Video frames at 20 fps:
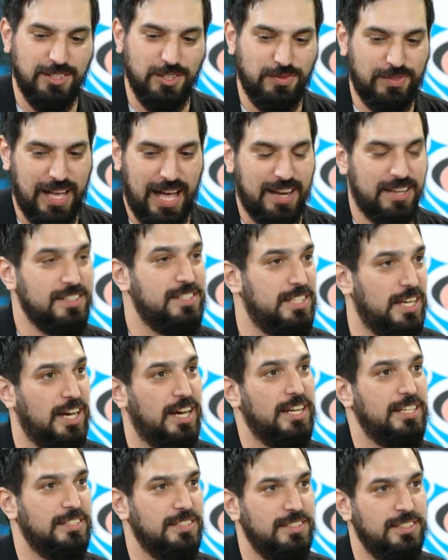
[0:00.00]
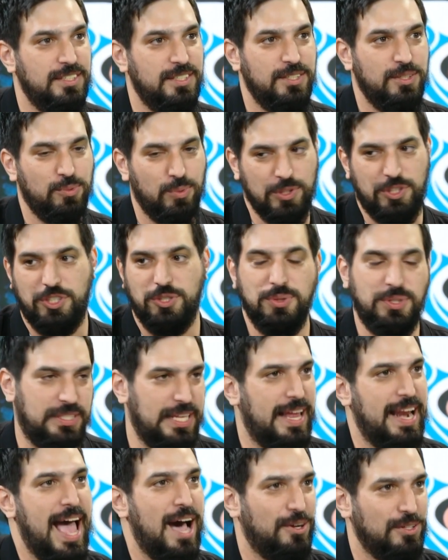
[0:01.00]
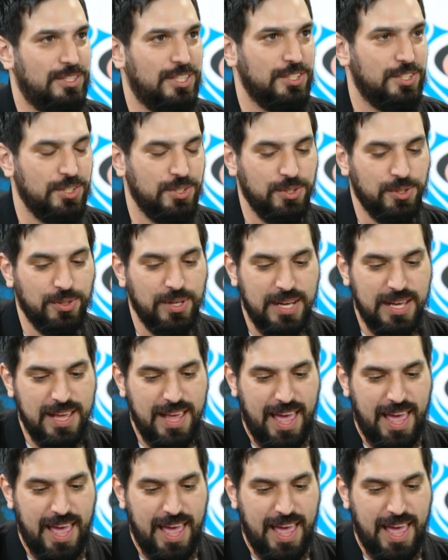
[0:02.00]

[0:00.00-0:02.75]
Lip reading: you've kind of done what you set out to do.